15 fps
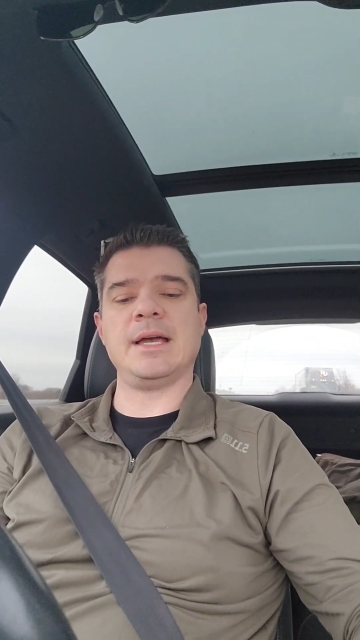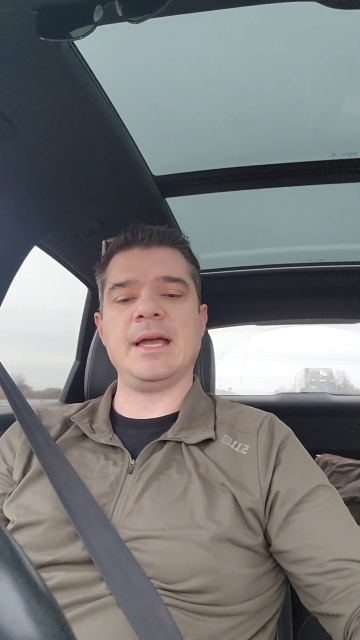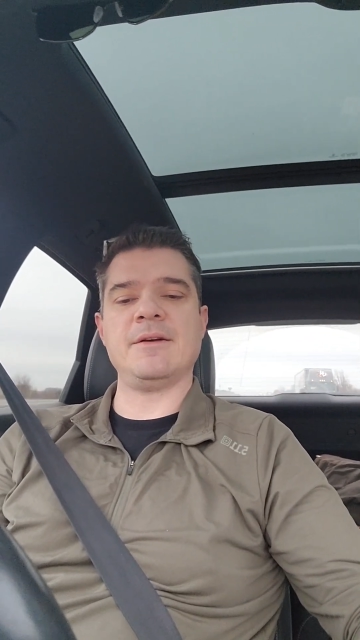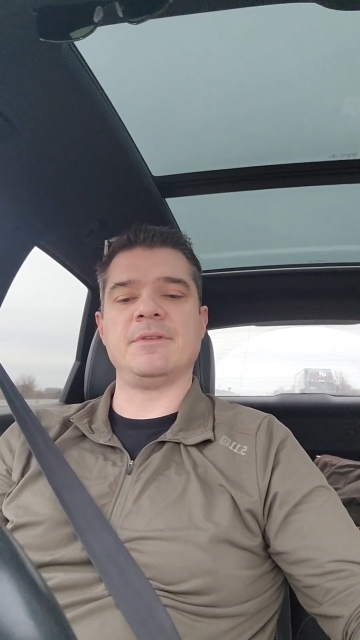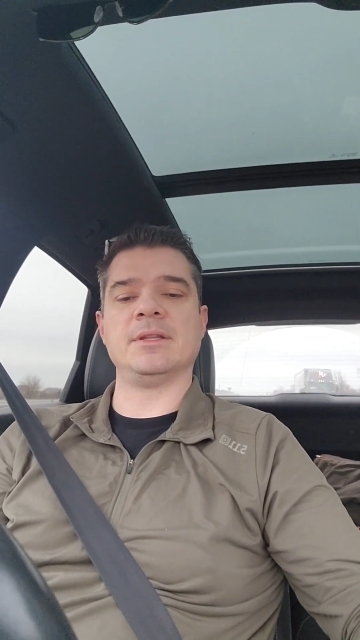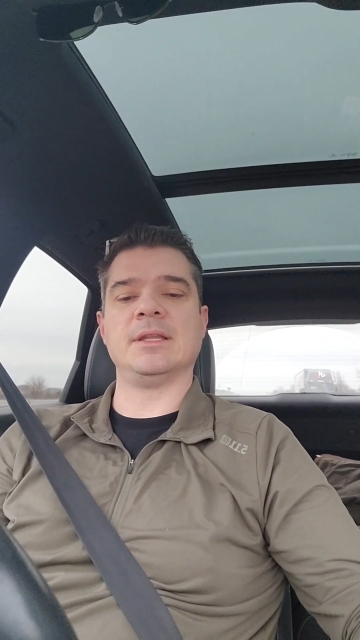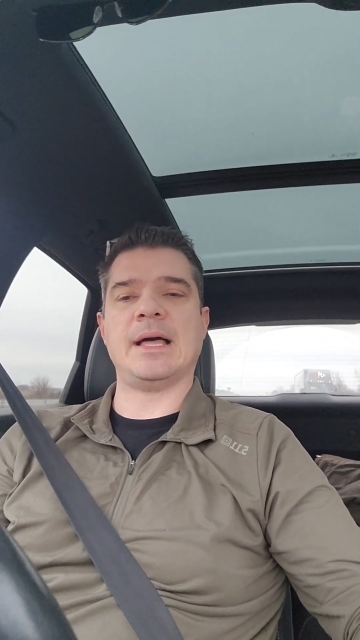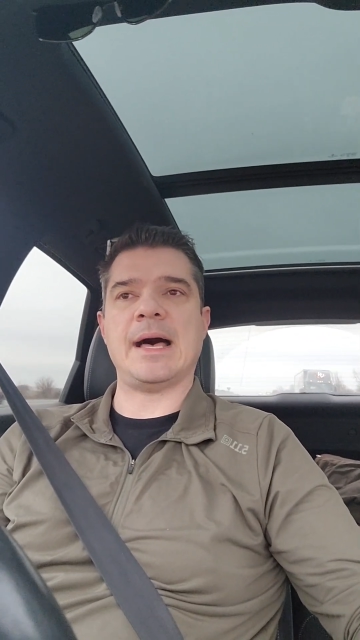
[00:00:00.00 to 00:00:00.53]
I
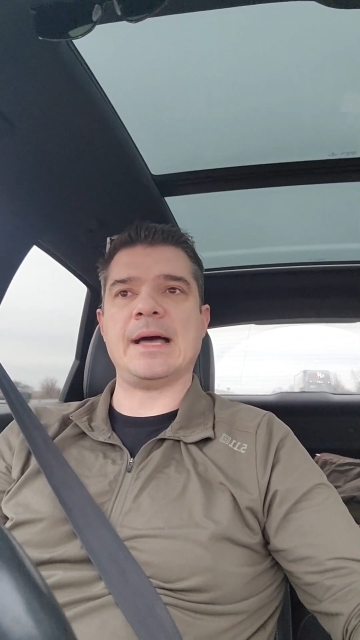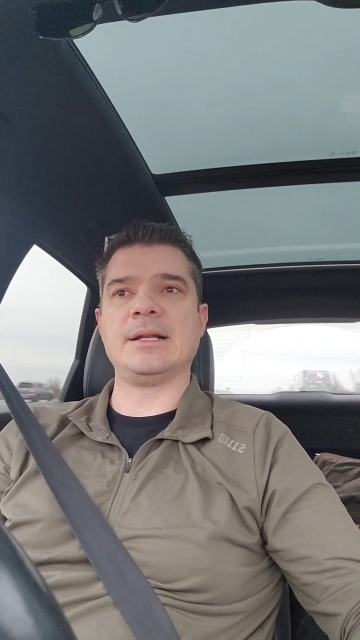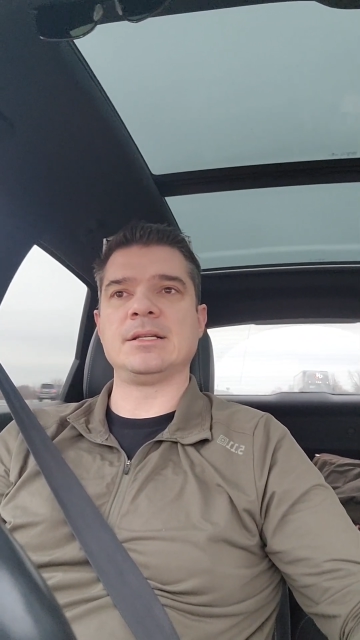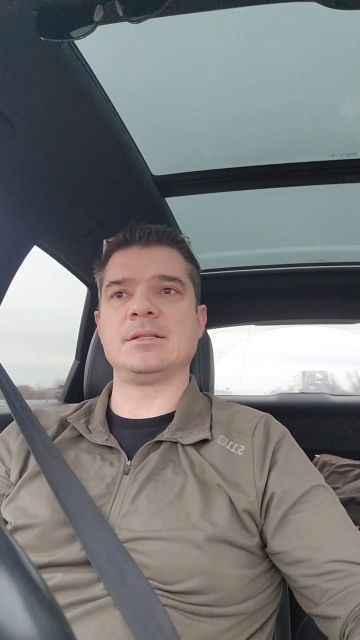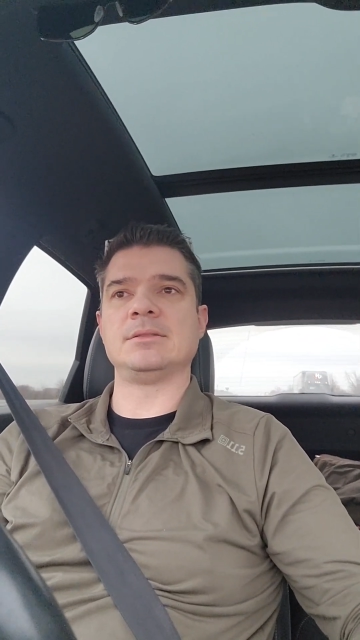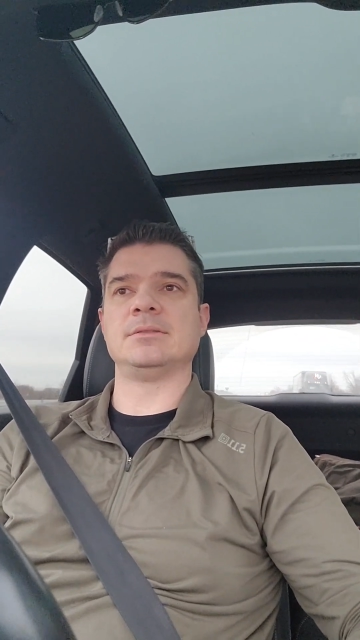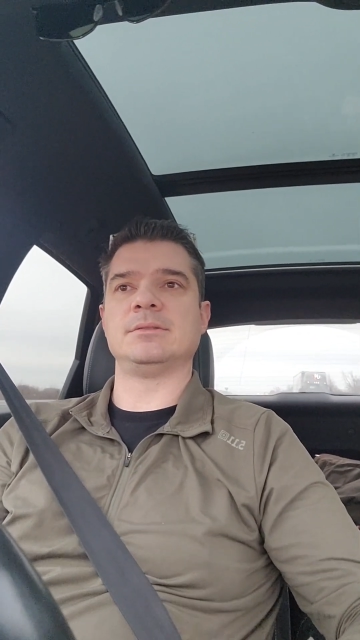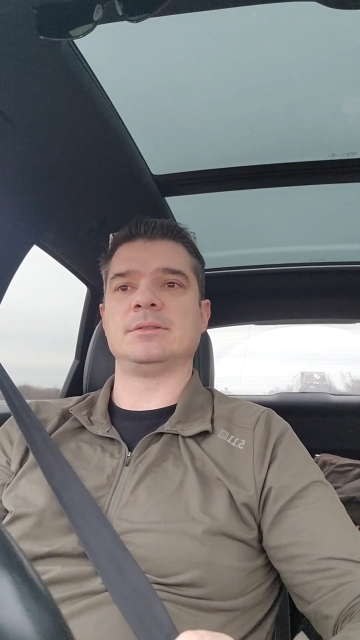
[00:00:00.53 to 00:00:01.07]
have a lot
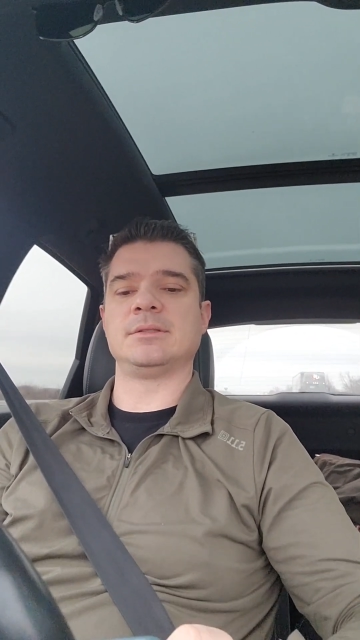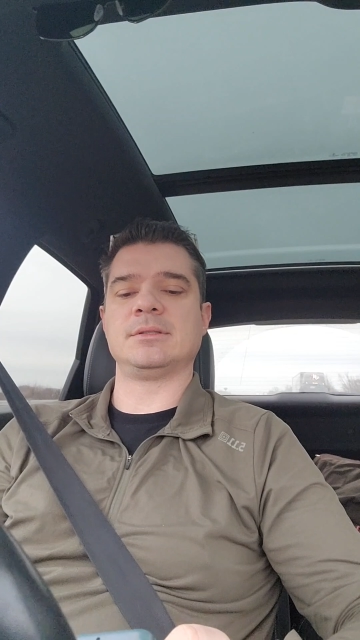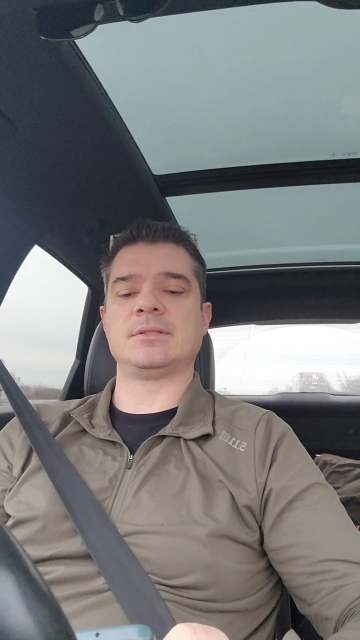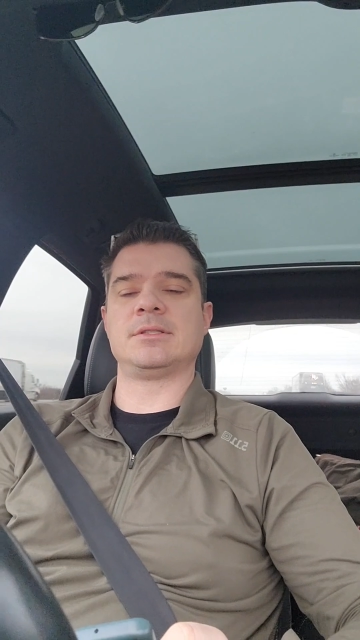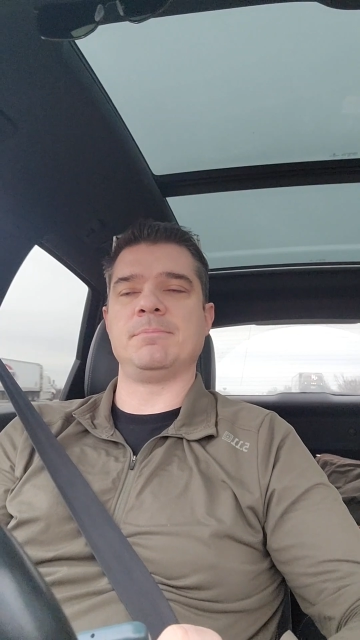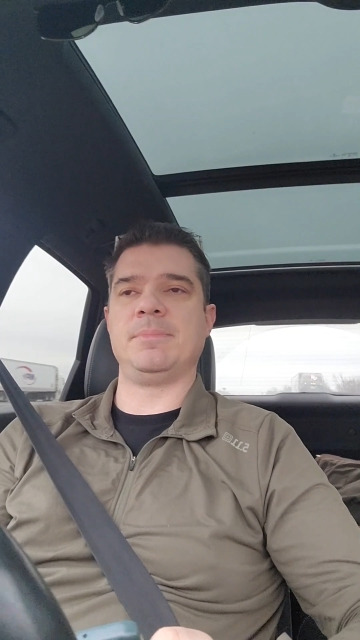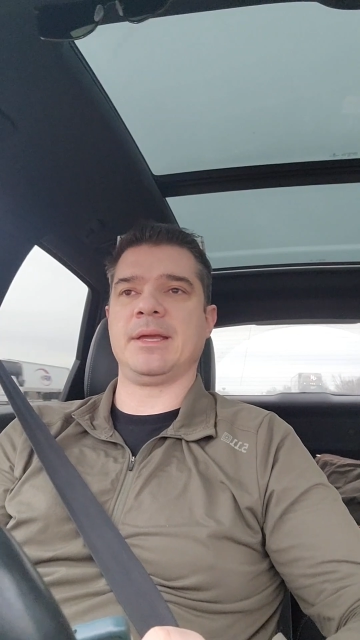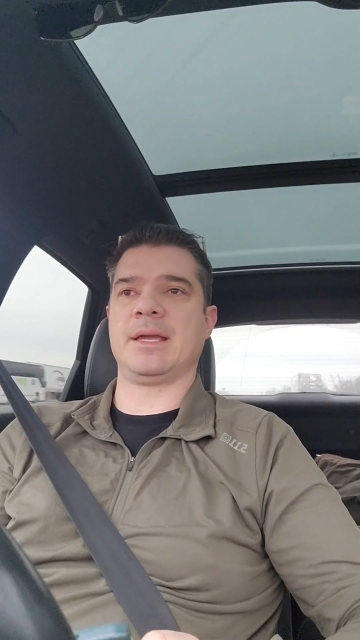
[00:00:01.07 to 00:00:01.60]

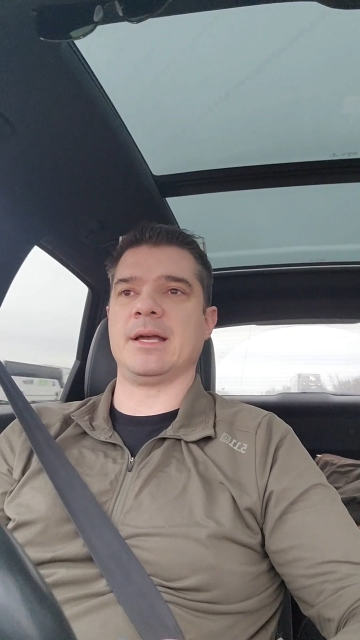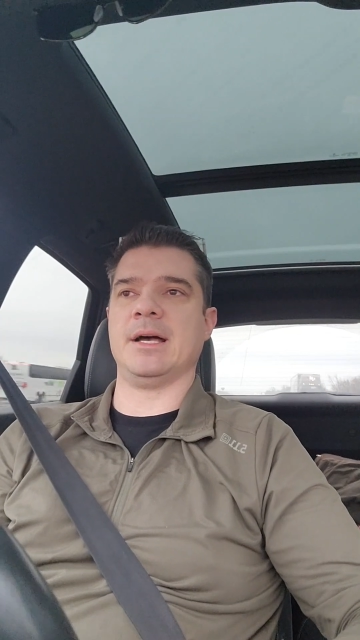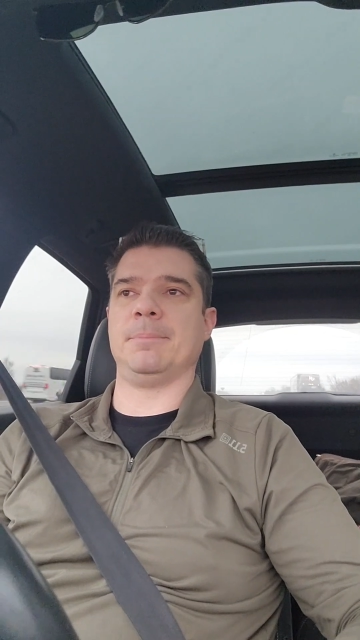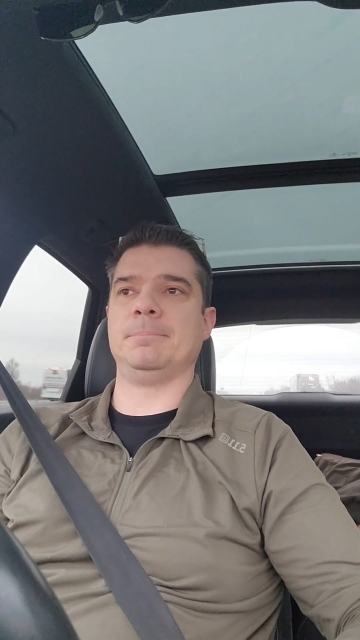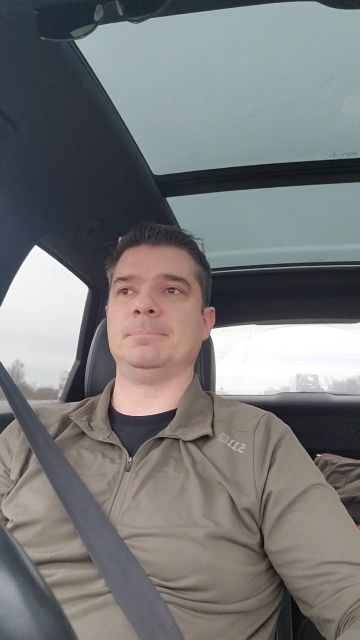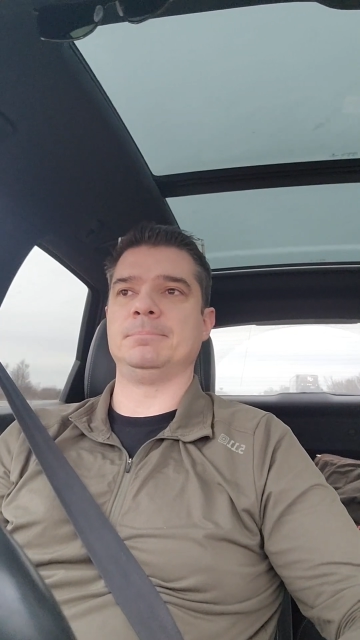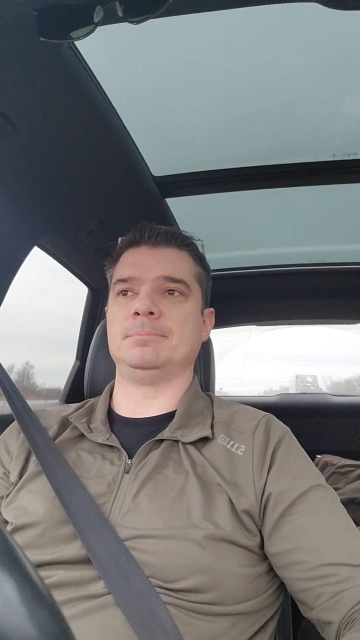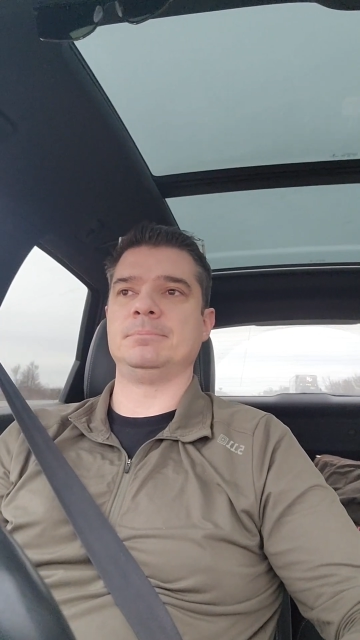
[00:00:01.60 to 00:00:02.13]
to pick up.